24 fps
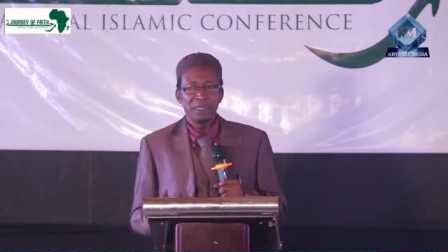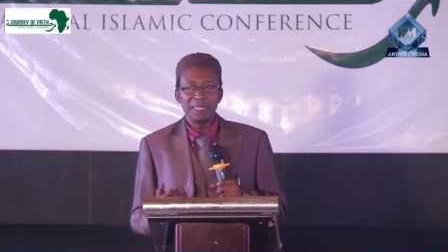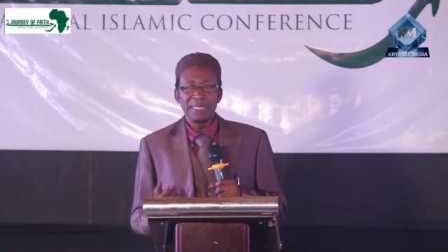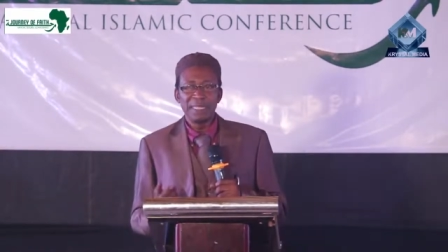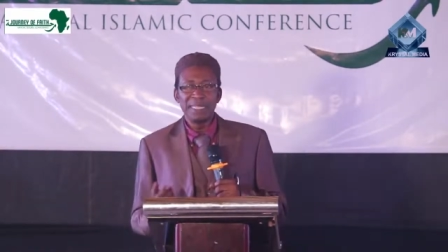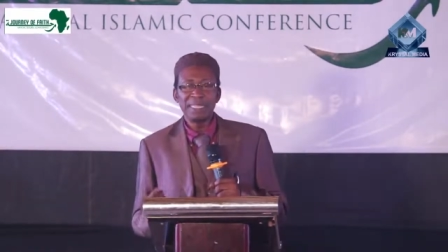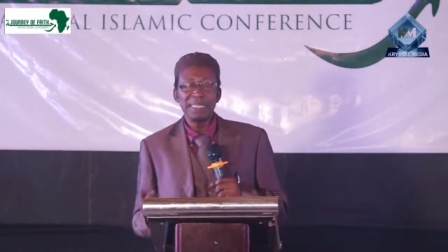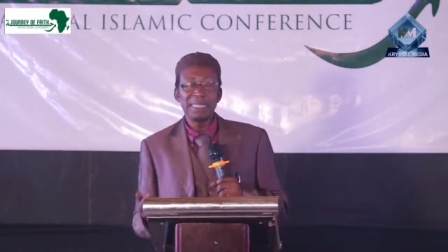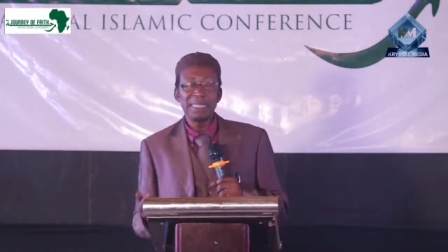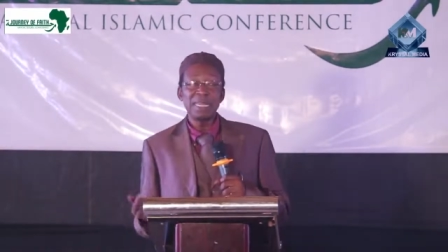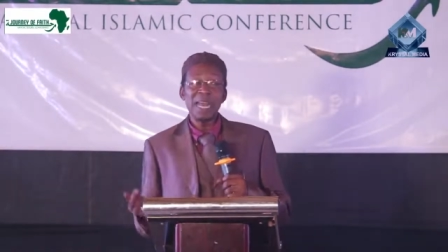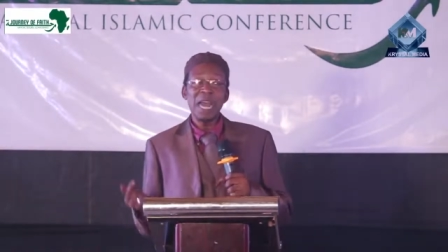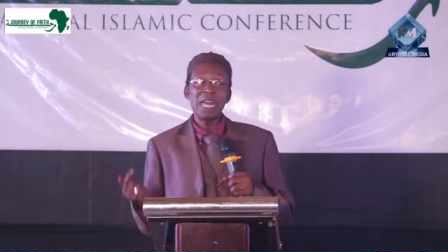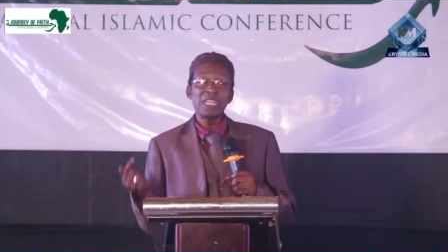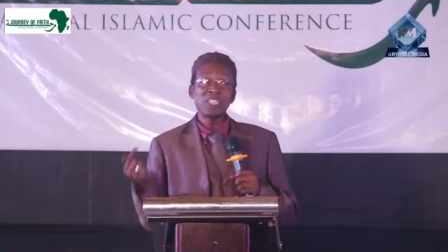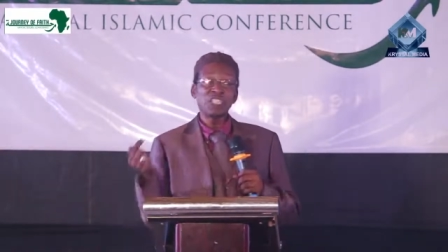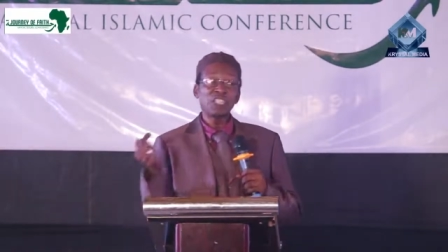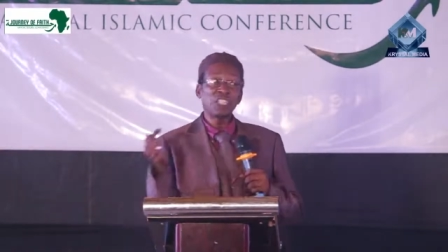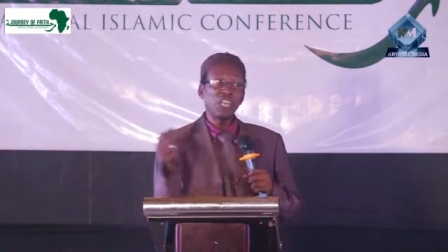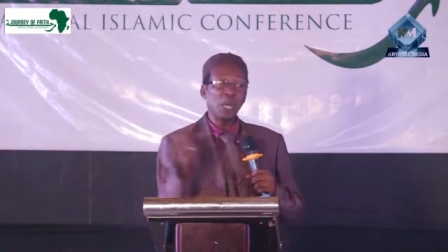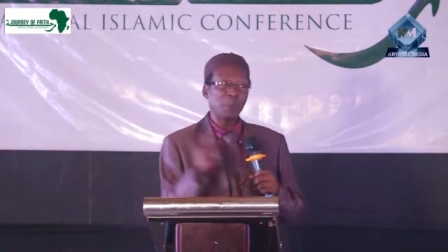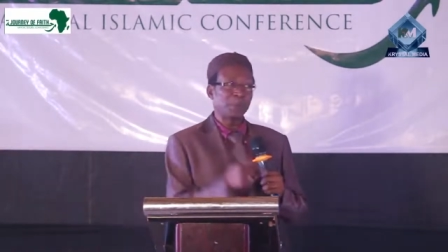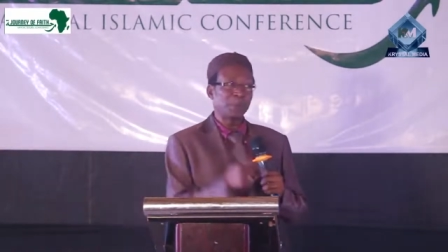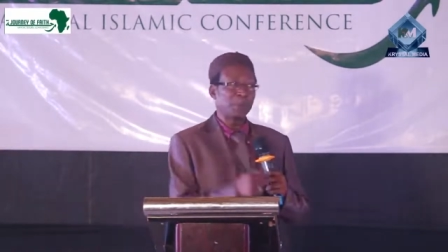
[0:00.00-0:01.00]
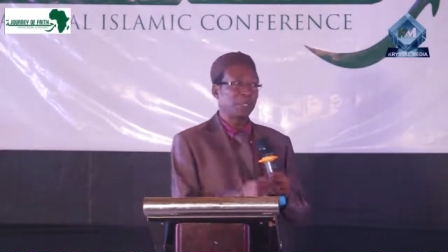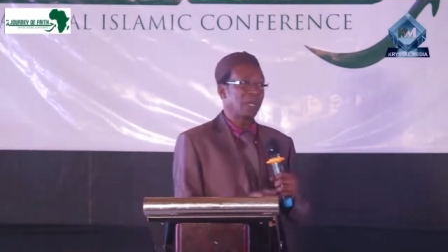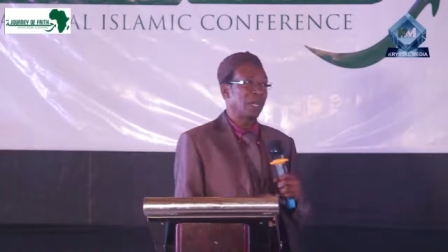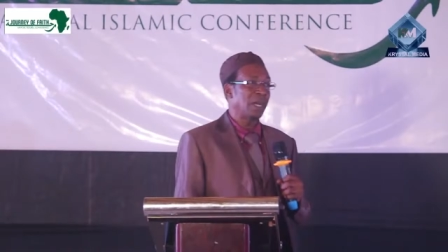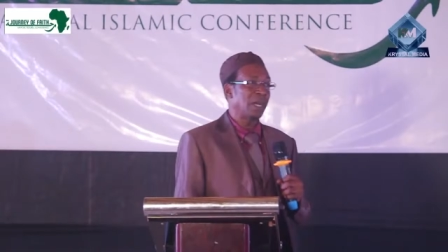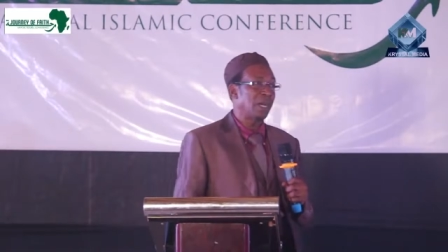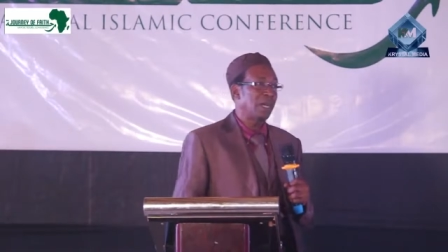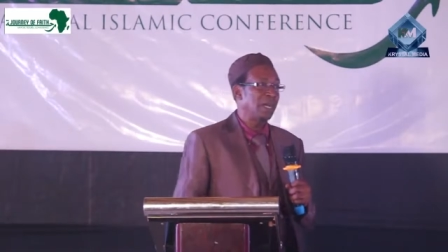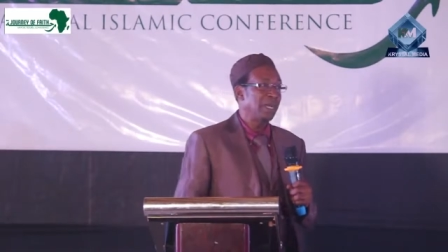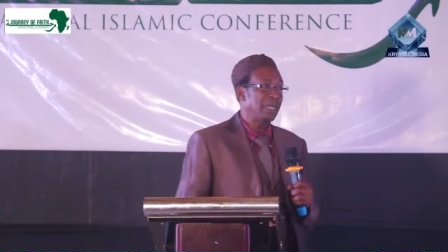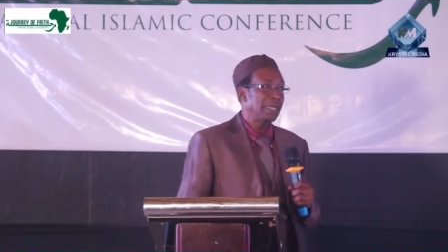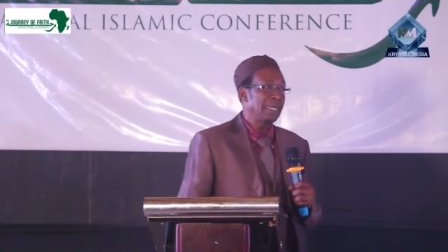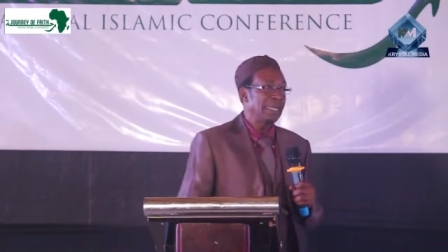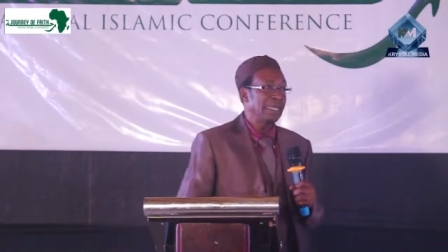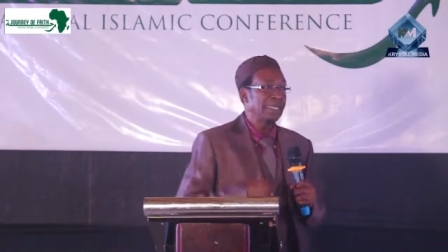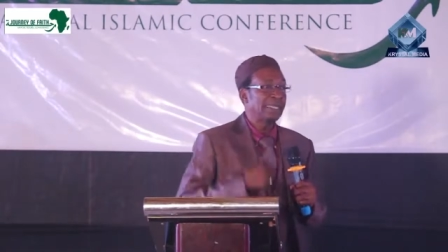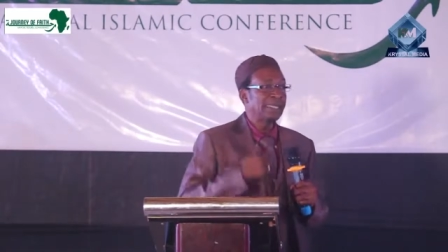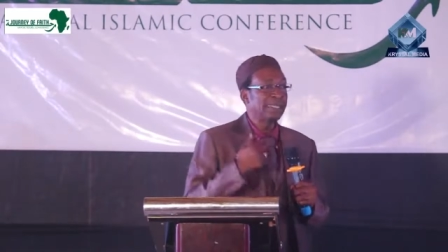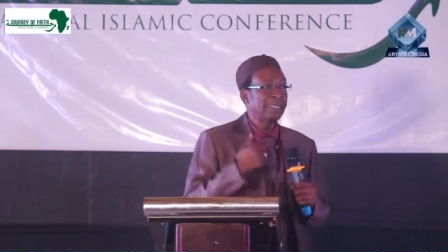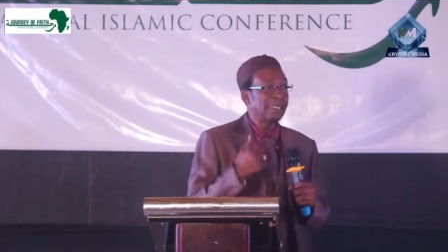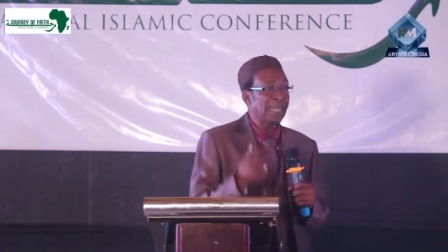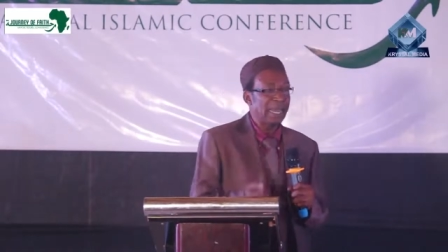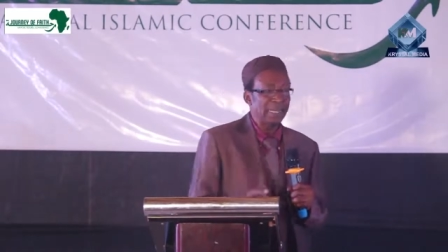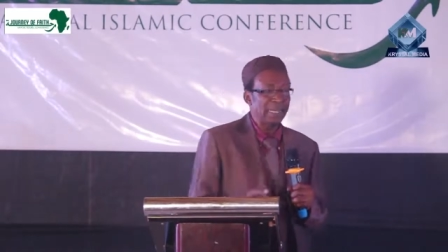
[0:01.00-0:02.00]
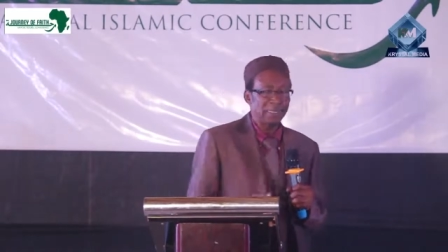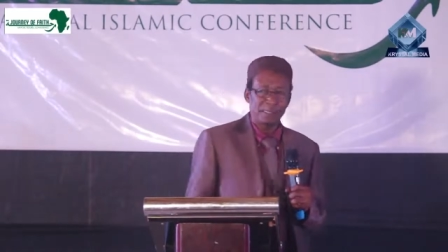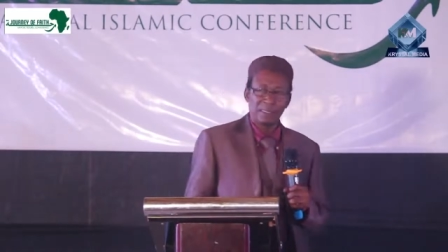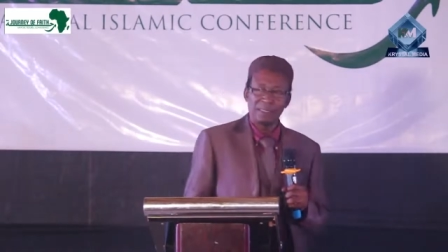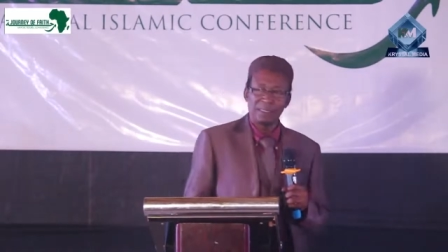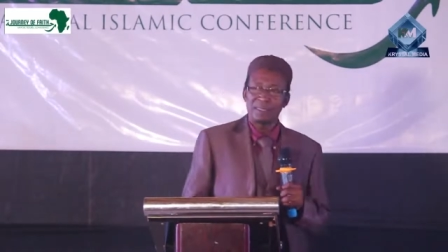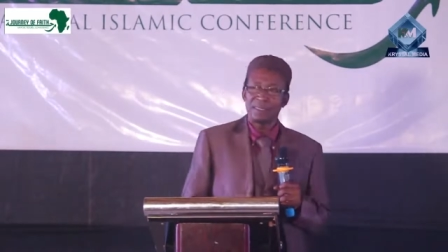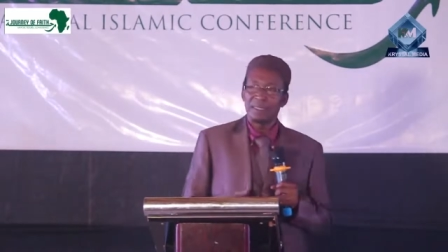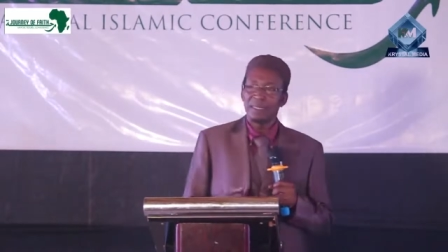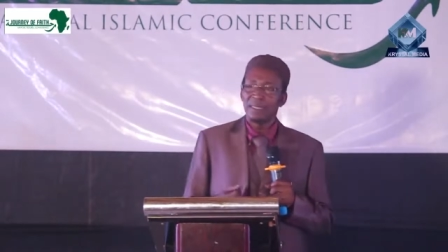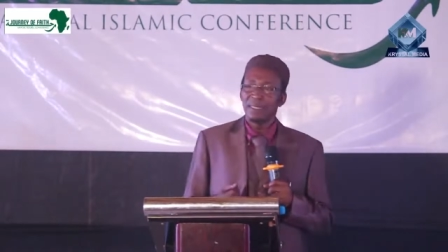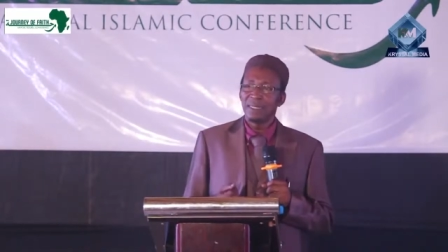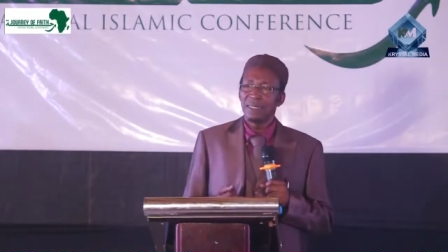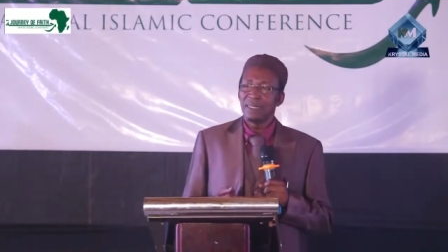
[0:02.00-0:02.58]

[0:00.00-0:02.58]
In that chapter, it says,